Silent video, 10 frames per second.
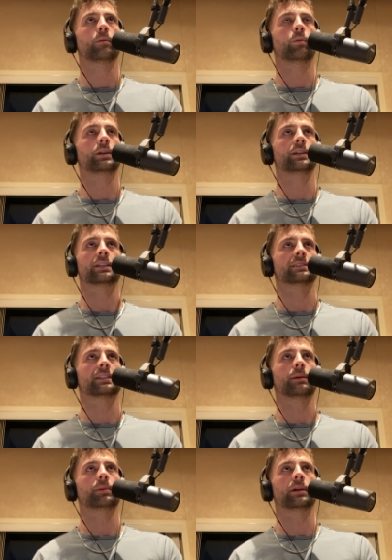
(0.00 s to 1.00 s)
what are you going to
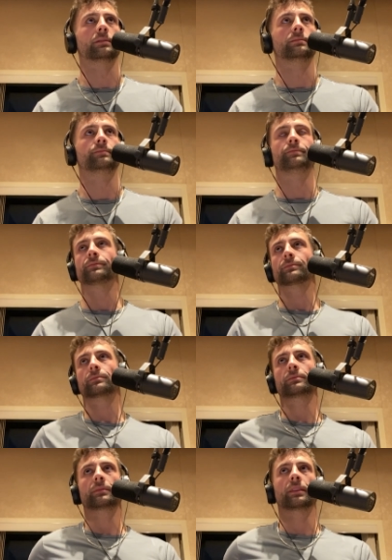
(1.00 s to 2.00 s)
step on
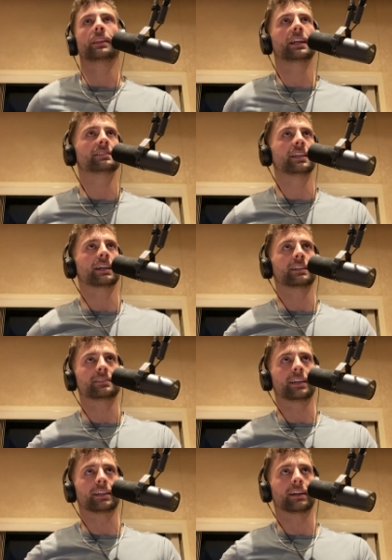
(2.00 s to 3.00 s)
that it's not going
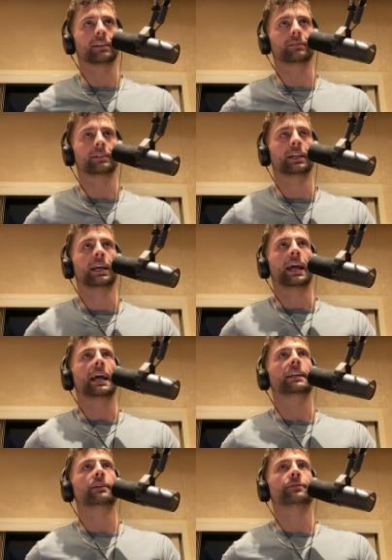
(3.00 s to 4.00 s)
to take care of?
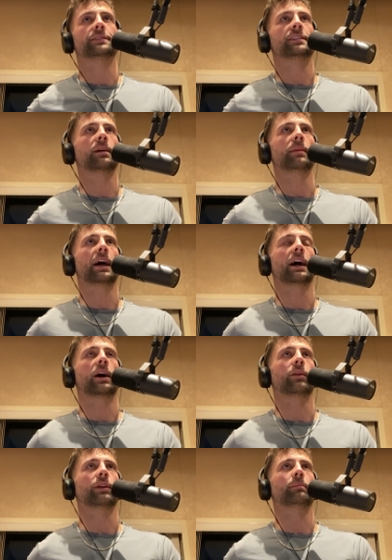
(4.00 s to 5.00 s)
And if
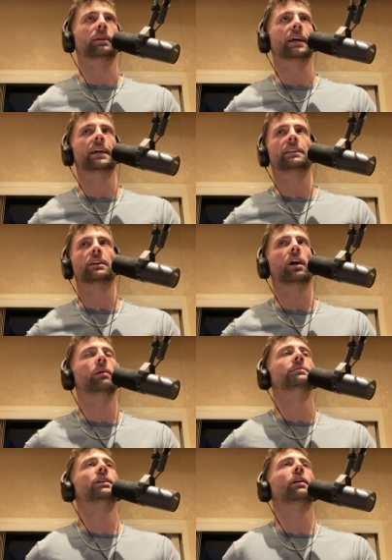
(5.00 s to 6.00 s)
somehow the blade
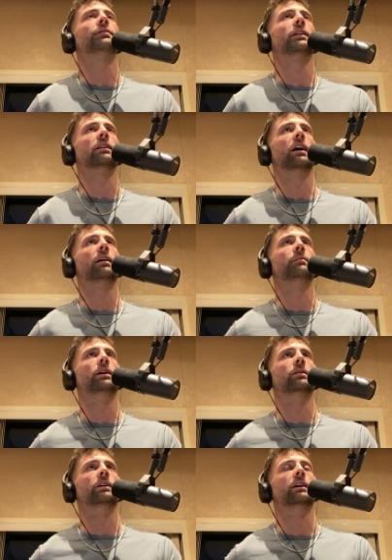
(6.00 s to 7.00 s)
comes off the
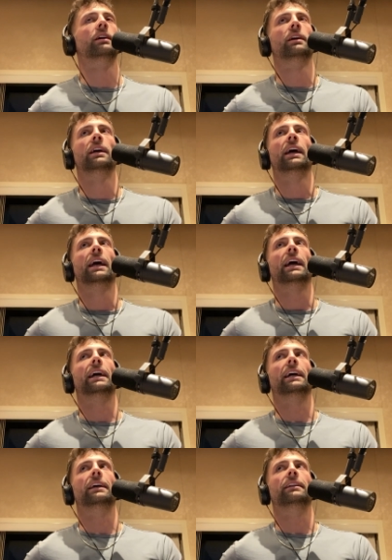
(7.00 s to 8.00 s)
lawnmower
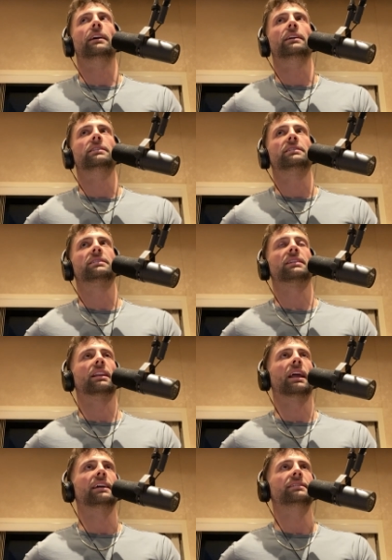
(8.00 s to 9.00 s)
and
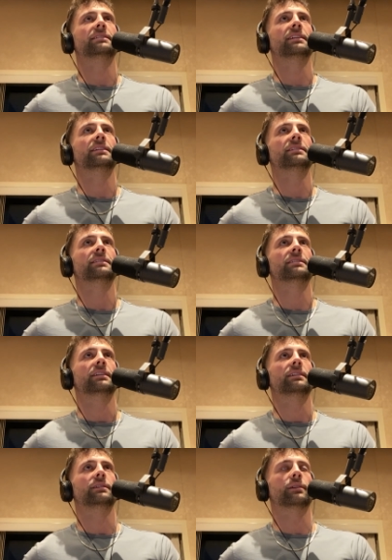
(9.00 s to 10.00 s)
slices
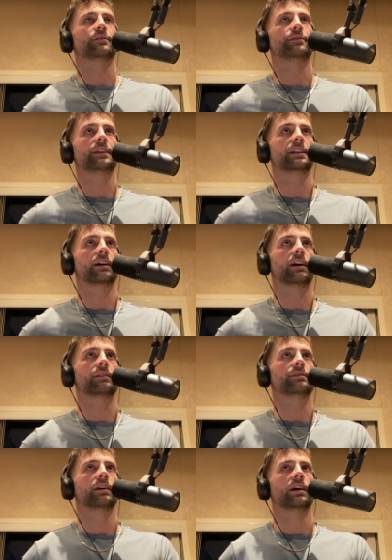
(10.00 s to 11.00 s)
your feet
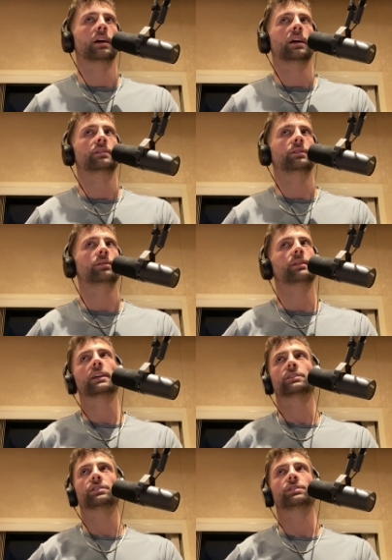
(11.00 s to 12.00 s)
off, do you
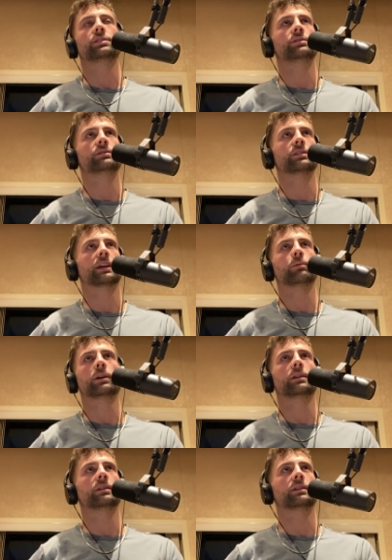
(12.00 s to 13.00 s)
think shoes, like
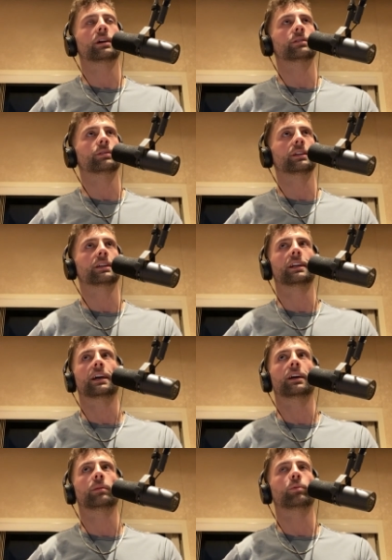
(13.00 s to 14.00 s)
what, are really going to
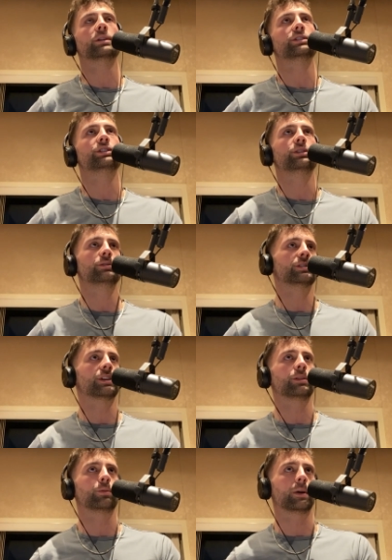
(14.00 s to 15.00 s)
help? What shoes
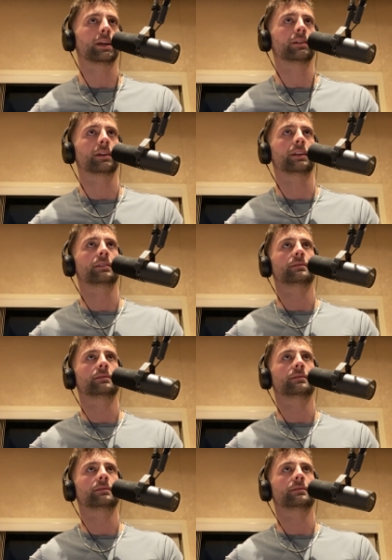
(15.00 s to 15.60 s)
are you wearing?